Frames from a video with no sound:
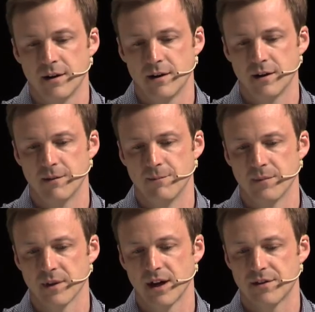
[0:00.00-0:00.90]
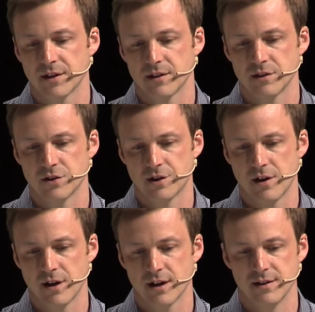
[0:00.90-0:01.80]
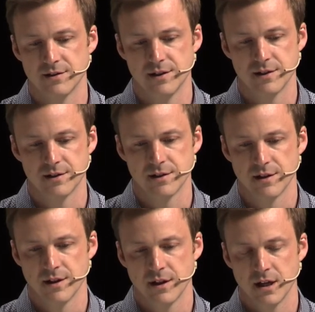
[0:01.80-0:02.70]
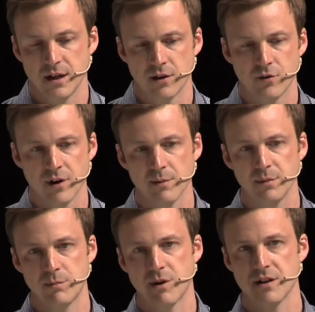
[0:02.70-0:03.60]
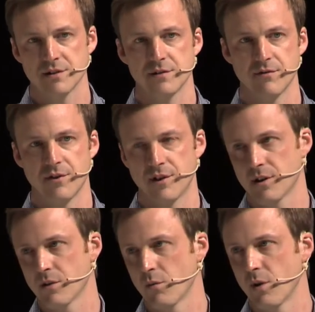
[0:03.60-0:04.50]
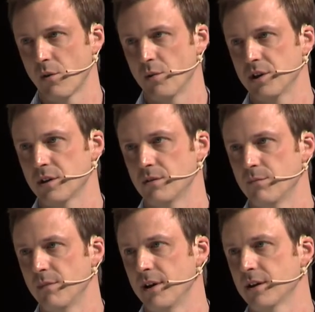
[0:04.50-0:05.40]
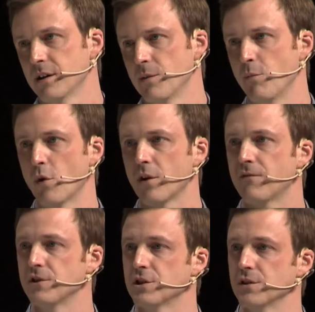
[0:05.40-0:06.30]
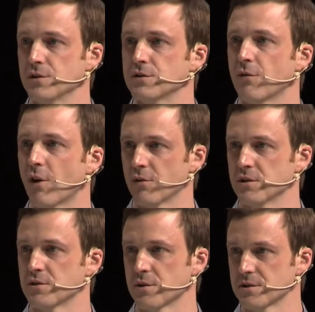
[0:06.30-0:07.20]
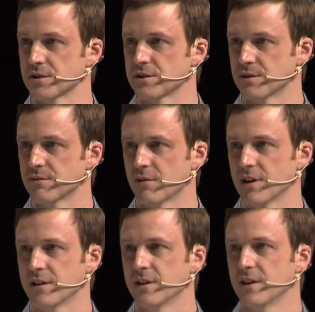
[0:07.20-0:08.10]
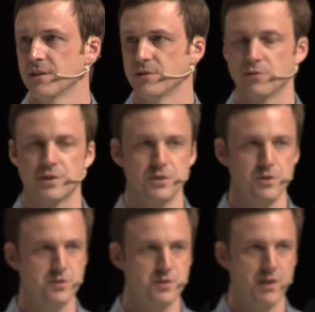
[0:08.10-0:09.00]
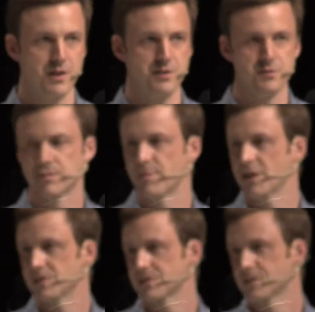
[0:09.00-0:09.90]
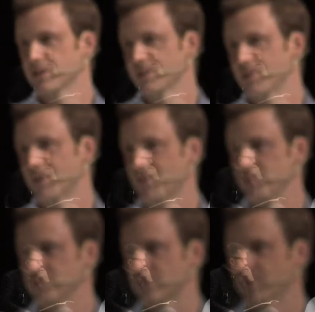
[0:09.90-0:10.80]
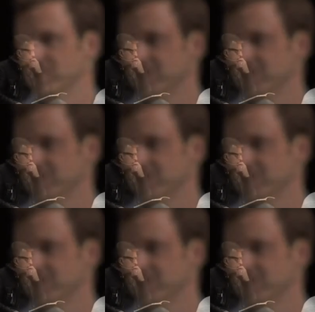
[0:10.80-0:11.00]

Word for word: Um, I think that sharing is this incredibly positive thing where we can make more efficient use of our resources, right? You can use your unused space uh, when you don't